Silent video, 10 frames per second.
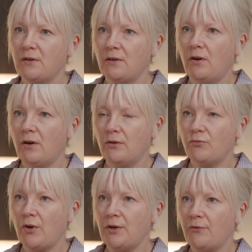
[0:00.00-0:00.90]
are
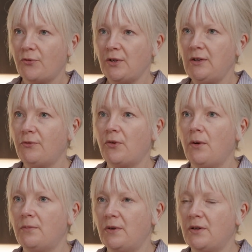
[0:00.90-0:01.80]
running free
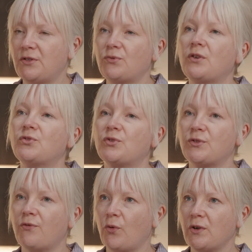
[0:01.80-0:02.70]
from the
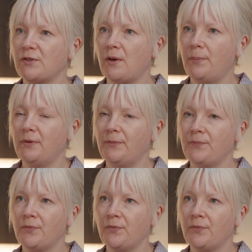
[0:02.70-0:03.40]
structures, for example.